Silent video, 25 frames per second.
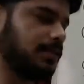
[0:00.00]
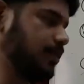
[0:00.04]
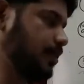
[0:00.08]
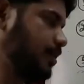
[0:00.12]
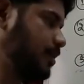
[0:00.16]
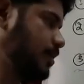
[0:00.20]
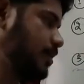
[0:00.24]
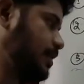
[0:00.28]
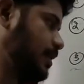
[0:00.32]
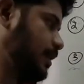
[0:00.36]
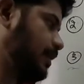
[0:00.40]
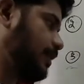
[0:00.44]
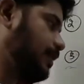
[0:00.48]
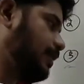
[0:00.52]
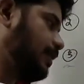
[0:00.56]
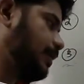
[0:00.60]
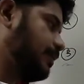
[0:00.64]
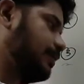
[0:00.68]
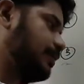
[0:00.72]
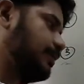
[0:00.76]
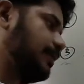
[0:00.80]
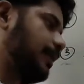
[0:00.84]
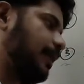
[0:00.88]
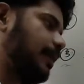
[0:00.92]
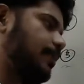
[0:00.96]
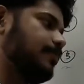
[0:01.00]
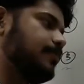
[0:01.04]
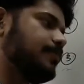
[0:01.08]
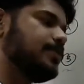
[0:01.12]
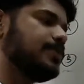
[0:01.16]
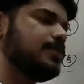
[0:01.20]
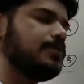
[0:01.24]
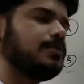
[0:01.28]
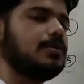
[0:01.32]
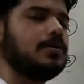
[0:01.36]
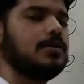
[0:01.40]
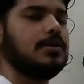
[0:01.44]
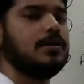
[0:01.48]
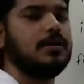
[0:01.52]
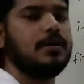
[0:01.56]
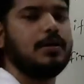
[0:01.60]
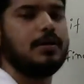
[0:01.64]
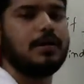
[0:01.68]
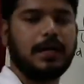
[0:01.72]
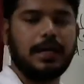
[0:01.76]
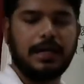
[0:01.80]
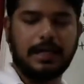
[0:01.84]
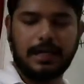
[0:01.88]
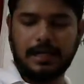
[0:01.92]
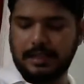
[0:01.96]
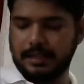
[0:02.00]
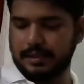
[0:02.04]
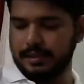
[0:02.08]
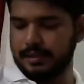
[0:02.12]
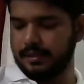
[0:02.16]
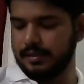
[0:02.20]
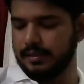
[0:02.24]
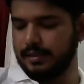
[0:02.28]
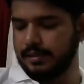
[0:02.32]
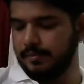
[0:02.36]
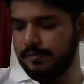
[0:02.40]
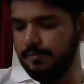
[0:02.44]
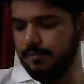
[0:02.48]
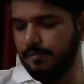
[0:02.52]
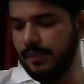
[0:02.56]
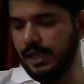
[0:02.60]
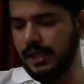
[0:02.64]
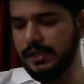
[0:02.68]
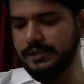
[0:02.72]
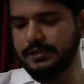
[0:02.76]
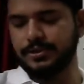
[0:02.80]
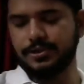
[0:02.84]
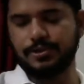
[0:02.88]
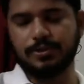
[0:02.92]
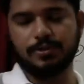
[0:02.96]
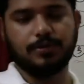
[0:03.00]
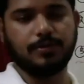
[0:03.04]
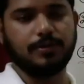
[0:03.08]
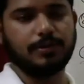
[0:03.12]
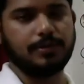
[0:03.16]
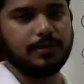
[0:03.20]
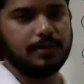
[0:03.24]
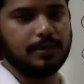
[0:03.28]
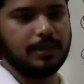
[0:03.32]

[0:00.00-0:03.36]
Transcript: see the steps and match your